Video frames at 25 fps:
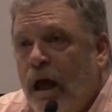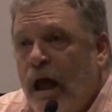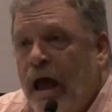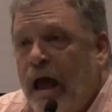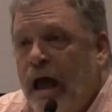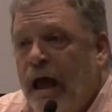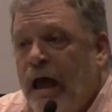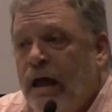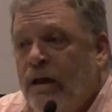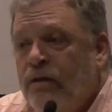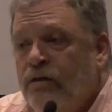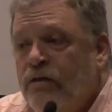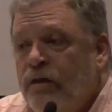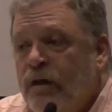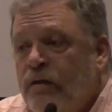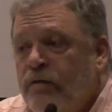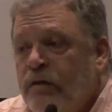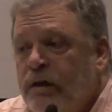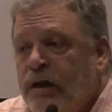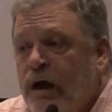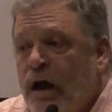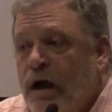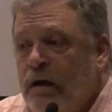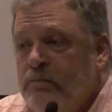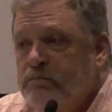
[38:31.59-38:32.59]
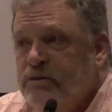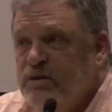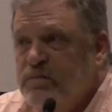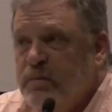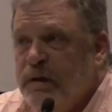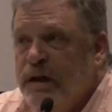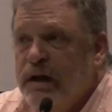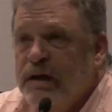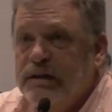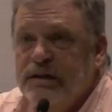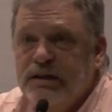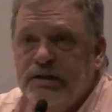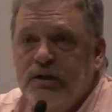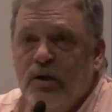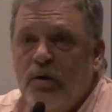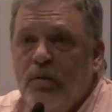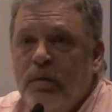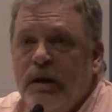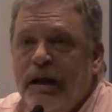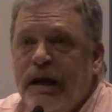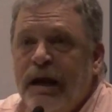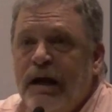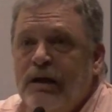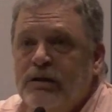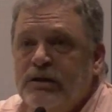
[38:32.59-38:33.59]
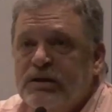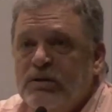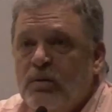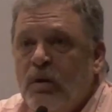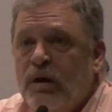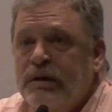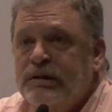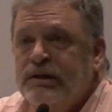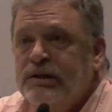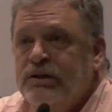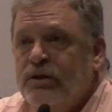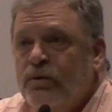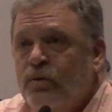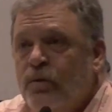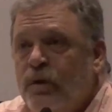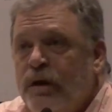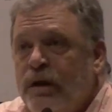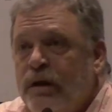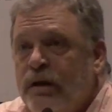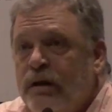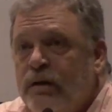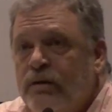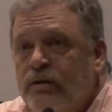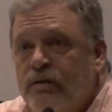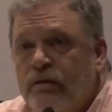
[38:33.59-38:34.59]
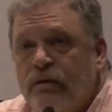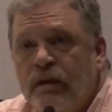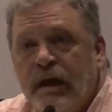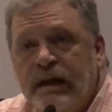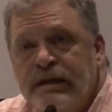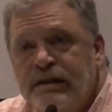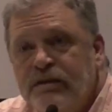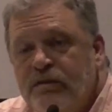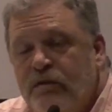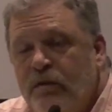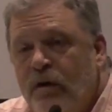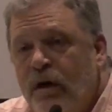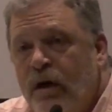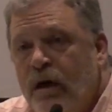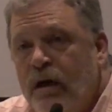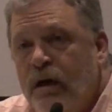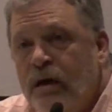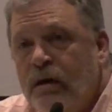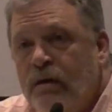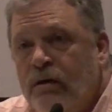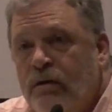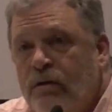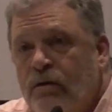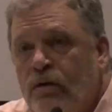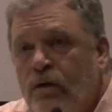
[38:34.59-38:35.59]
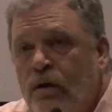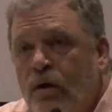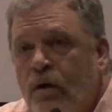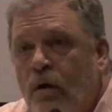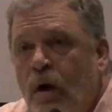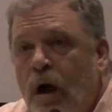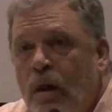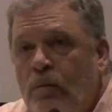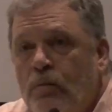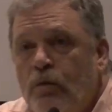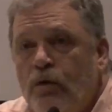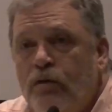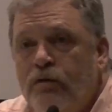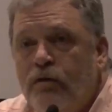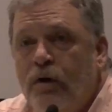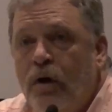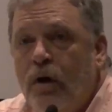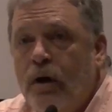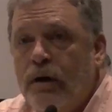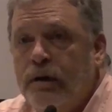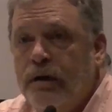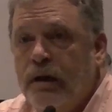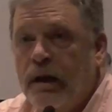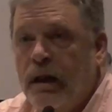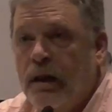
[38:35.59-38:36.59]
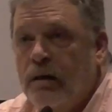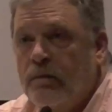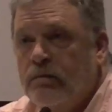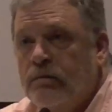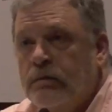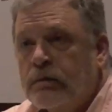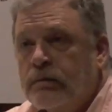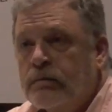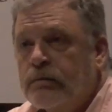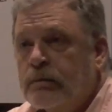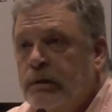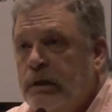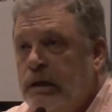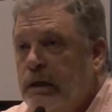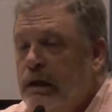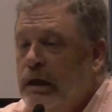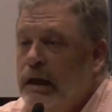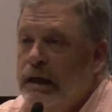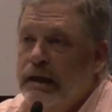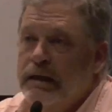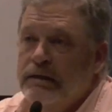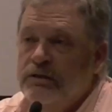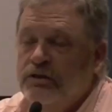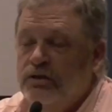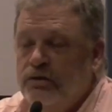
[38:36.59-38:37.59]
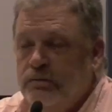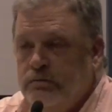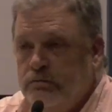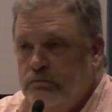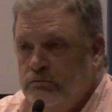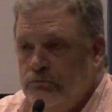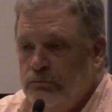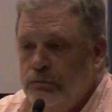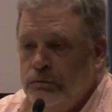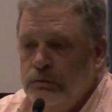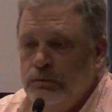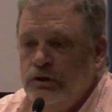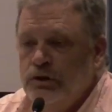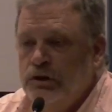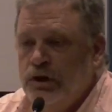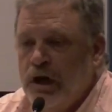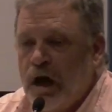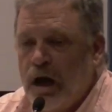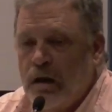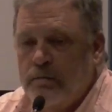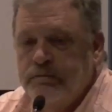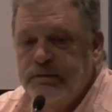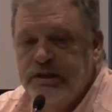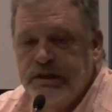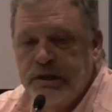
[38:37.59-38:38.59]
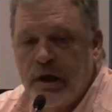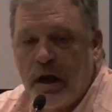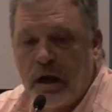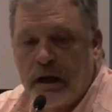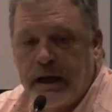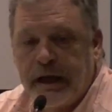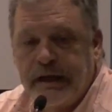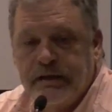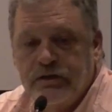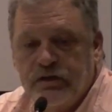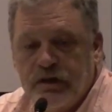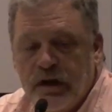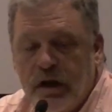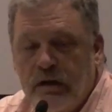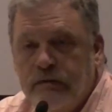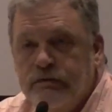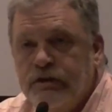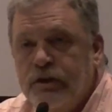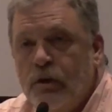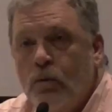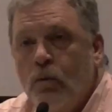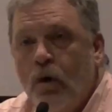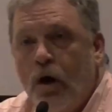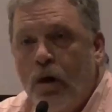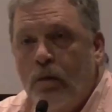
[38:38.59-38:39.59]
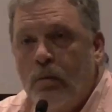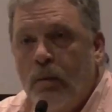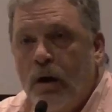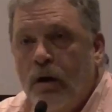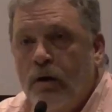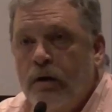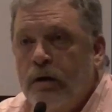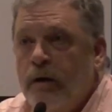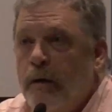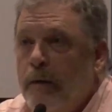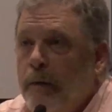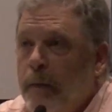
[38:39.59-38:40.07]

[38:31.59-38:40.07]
And if it comes because nobody else wants to read it, that's fine. You know, I'll move on and I'll get a job stocking shelves at Walmart.